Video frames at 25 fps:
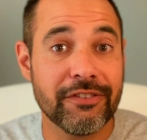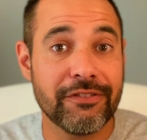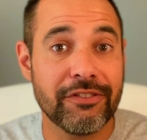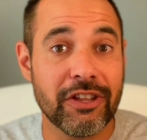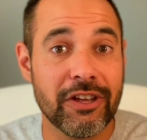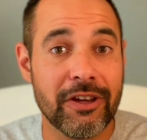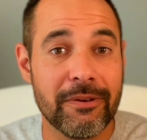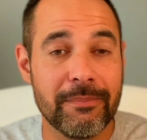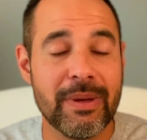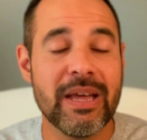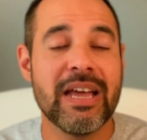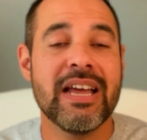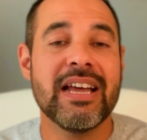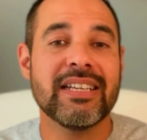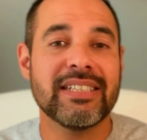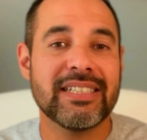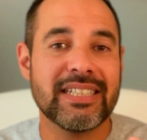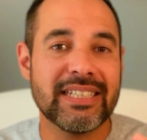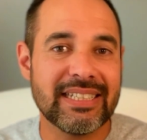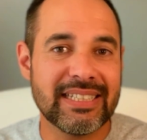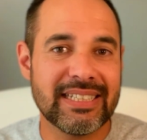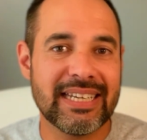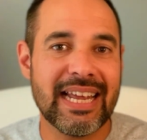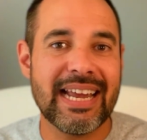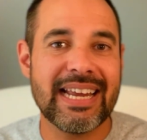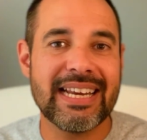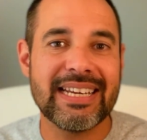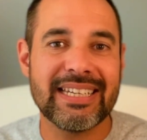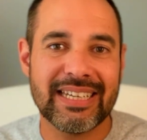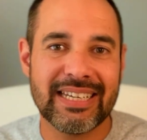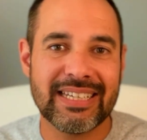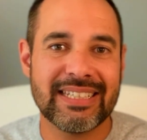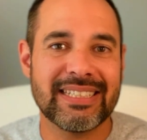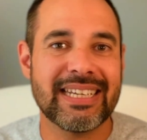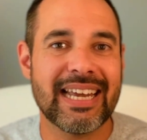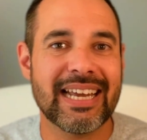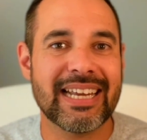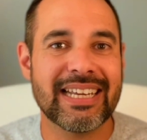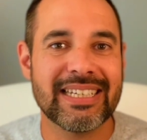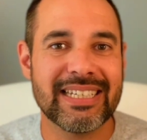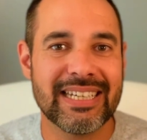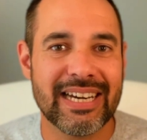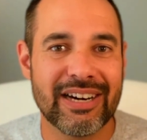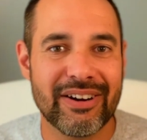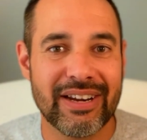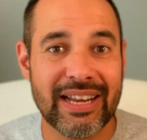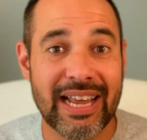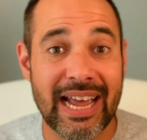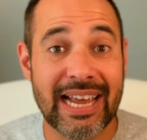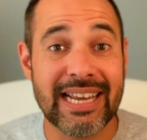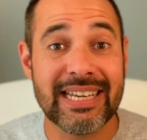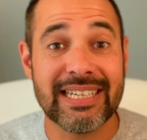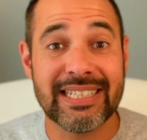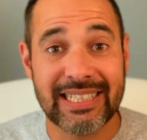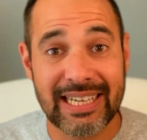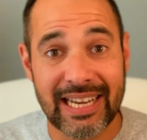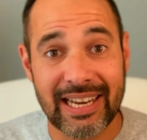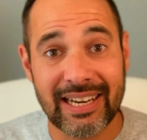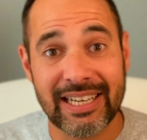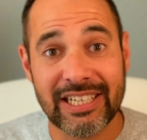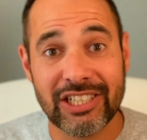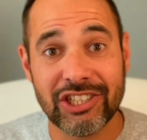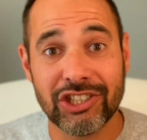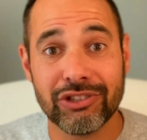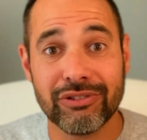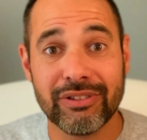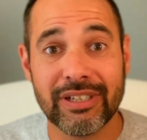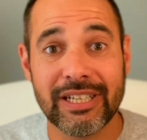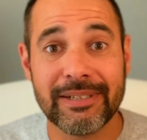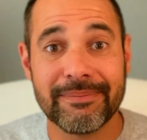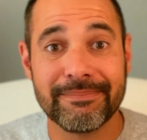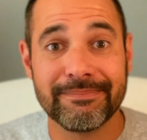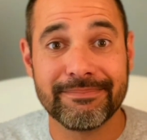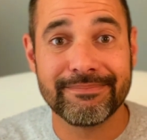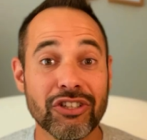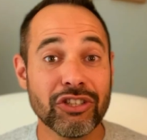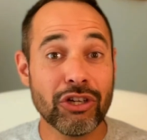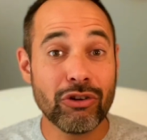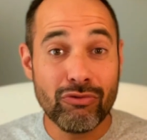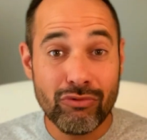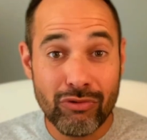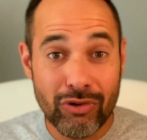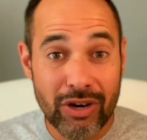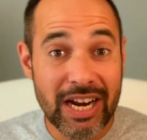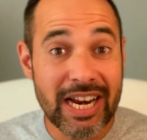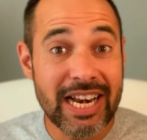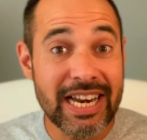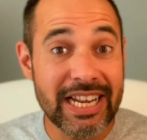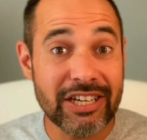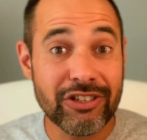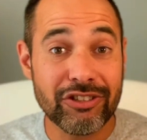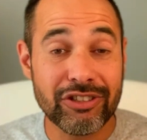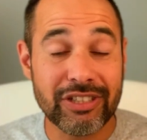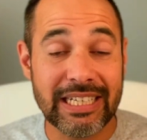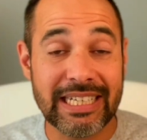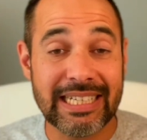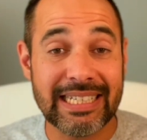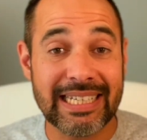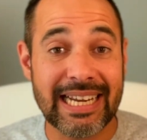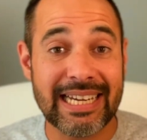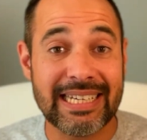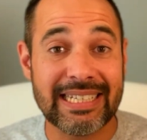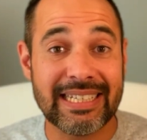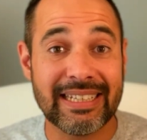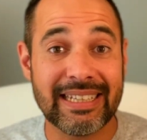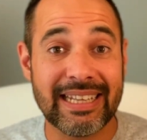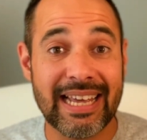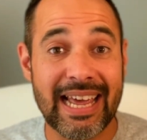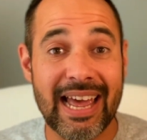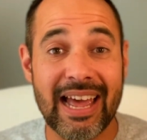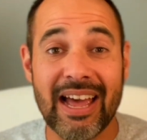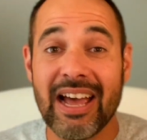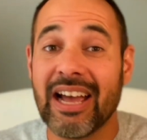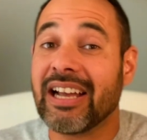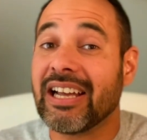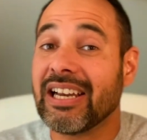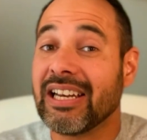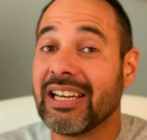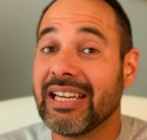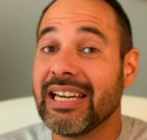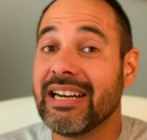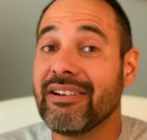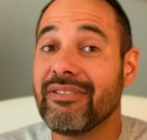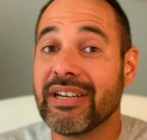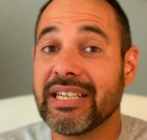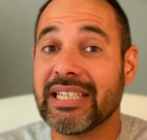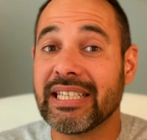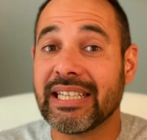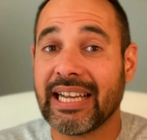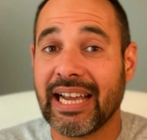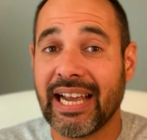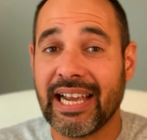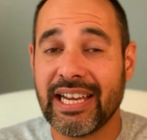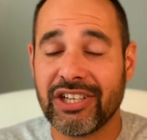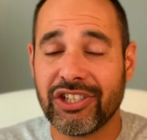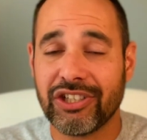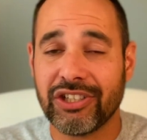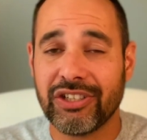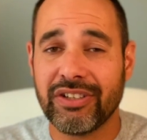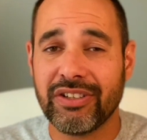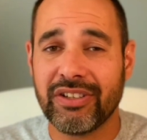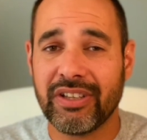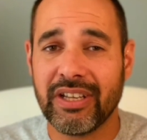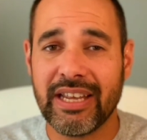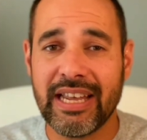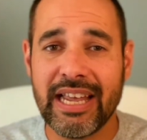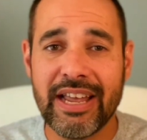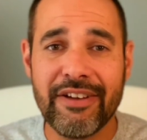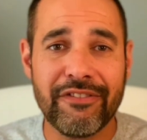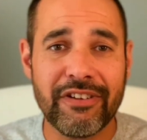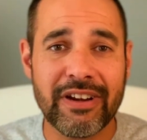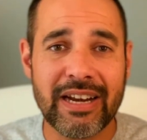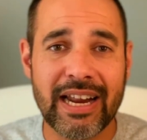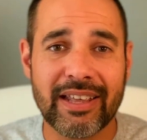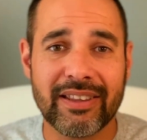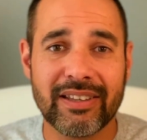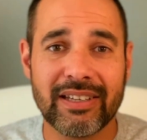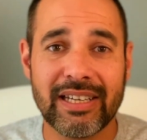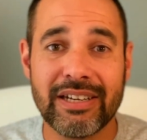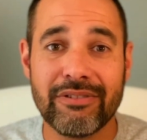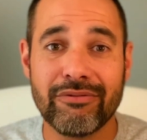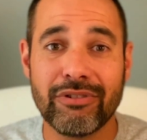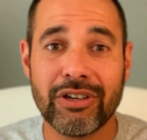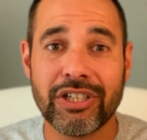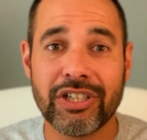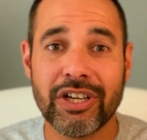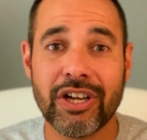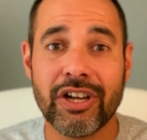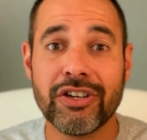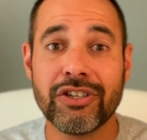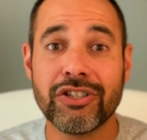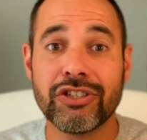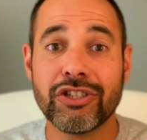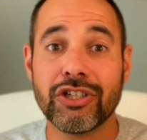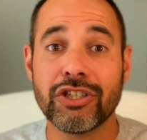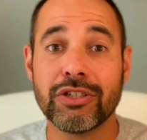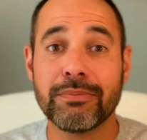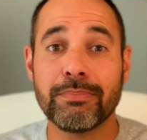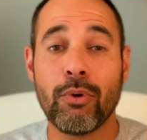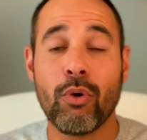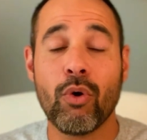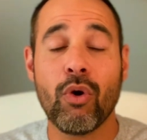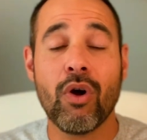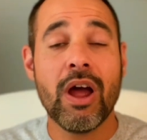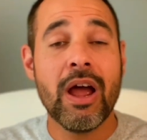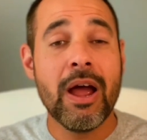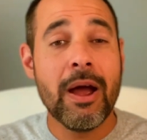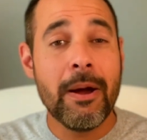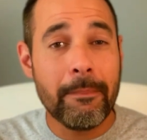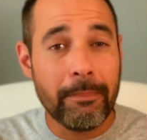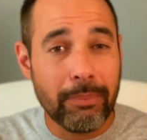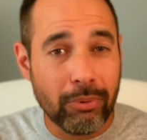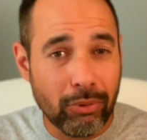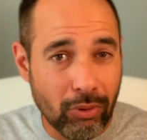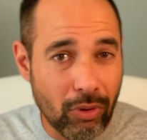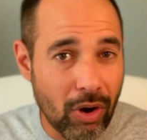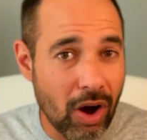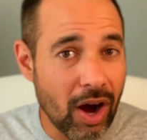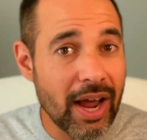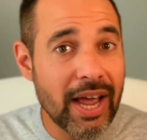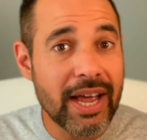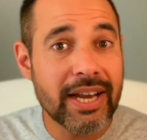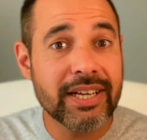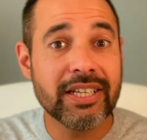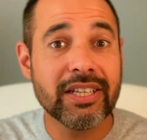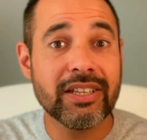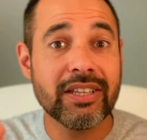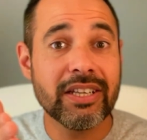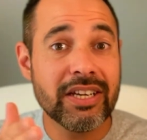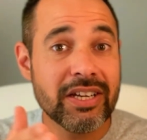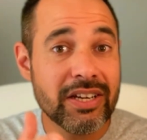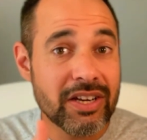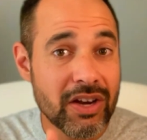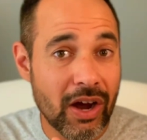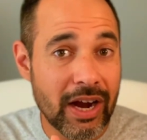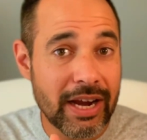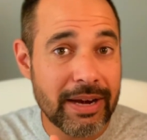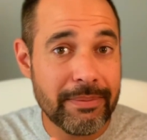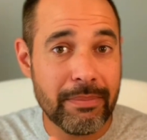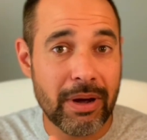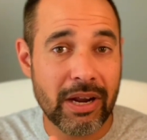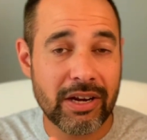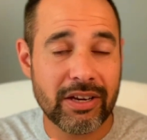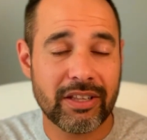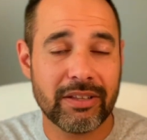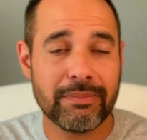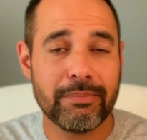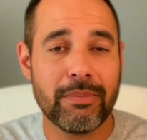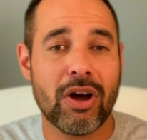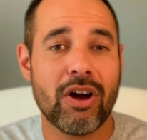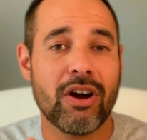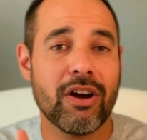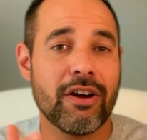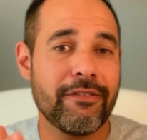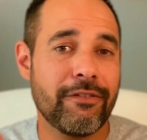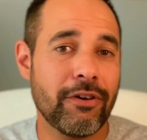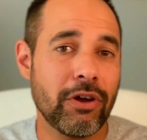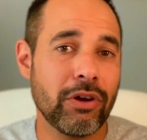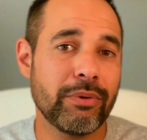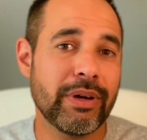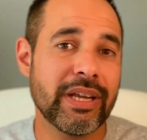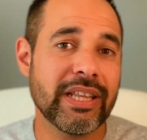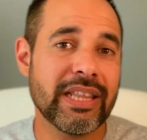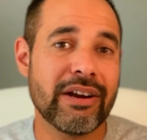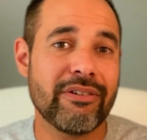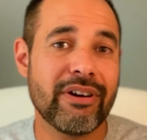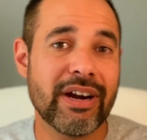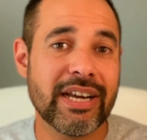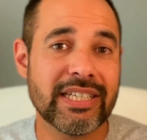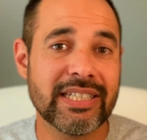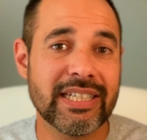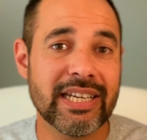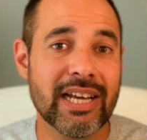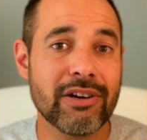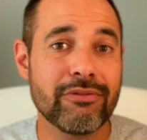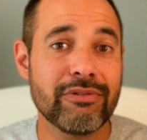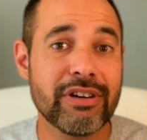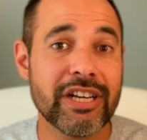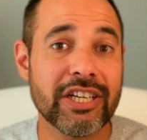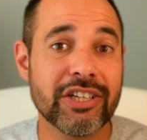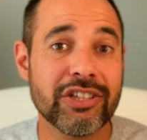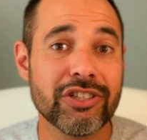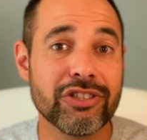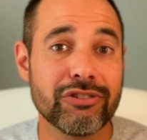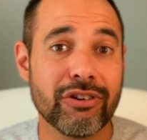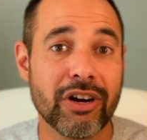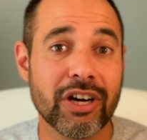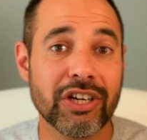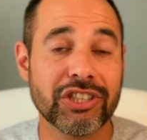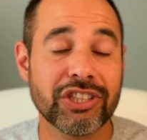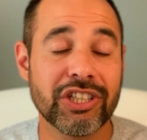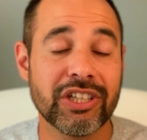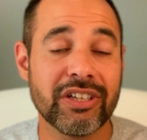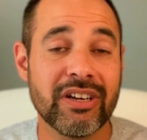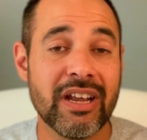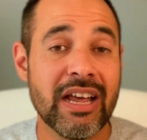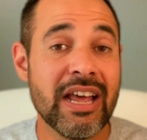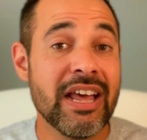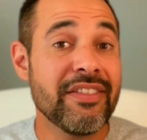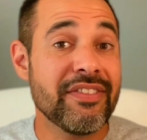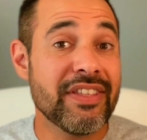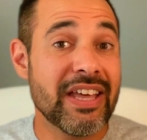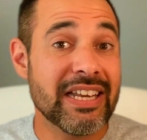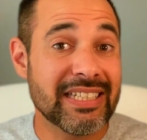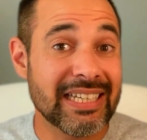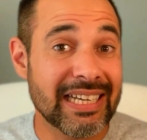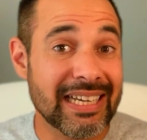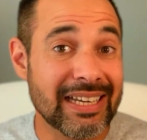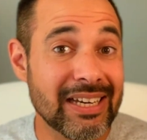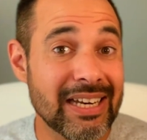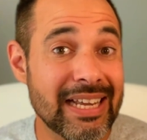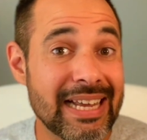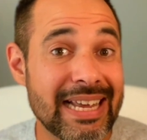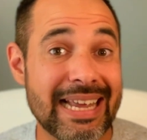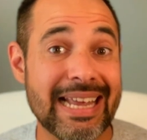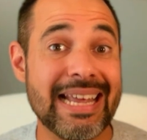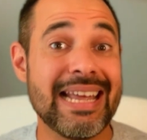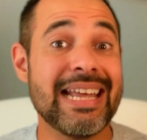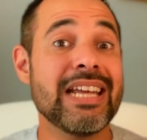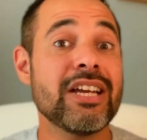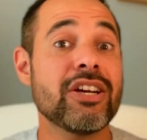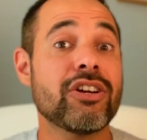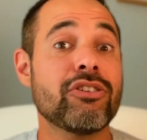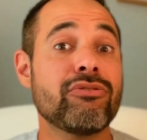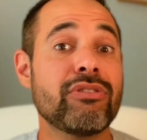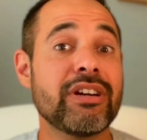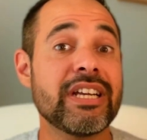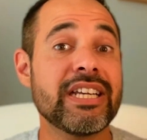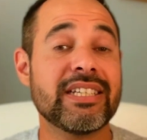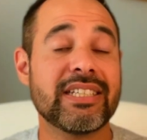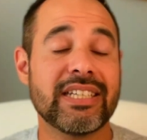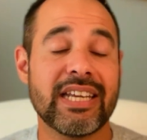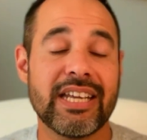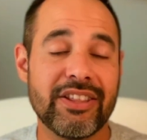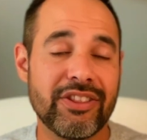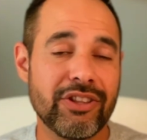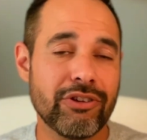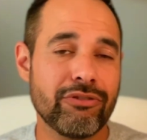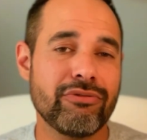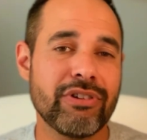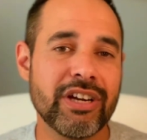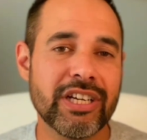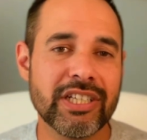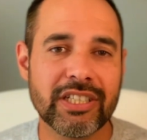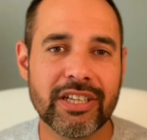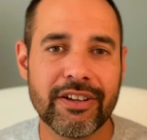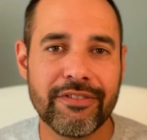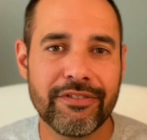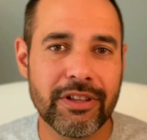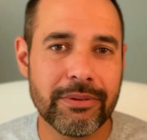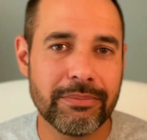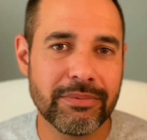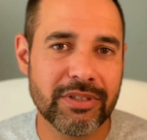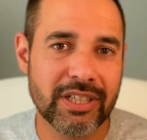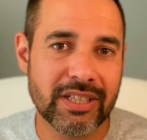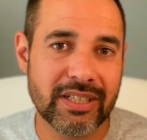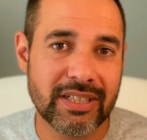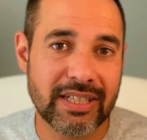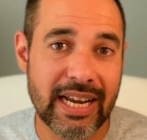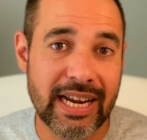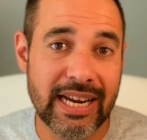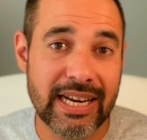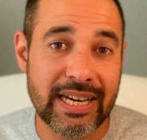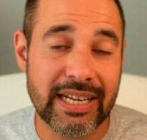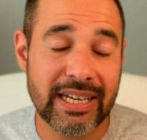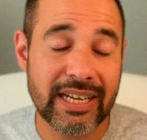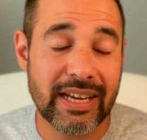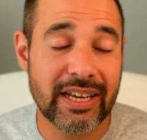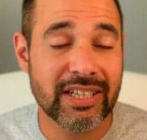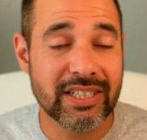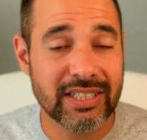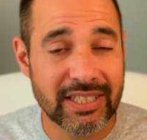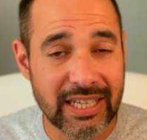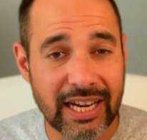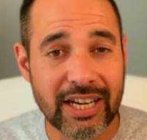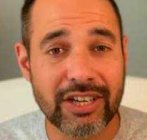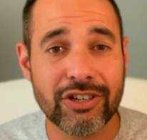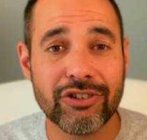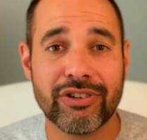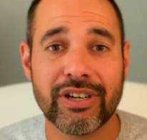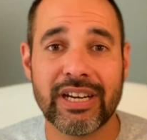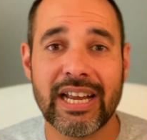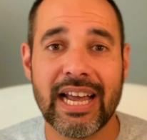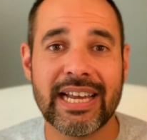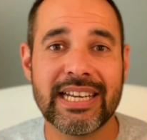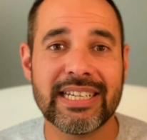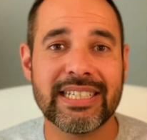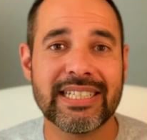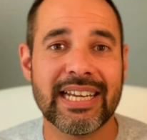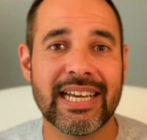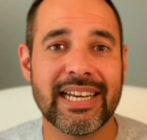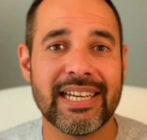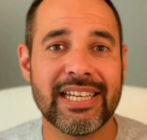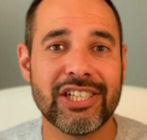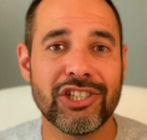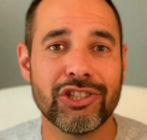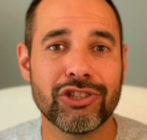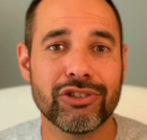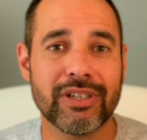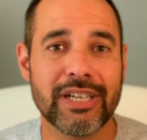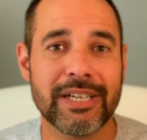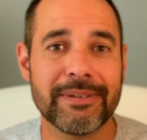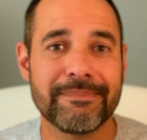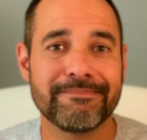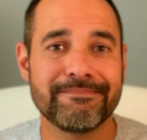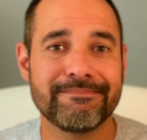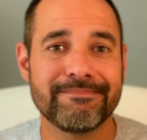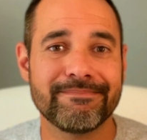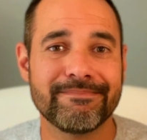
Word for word: of them, sustained a secondary ACL injury. So, really interesting data there, a clear indication that if an athlete returns to sport prior to the nine month mark following their ACL reconstruction, there's a clear increase in the risk of them sustaining a secondary ACL injury.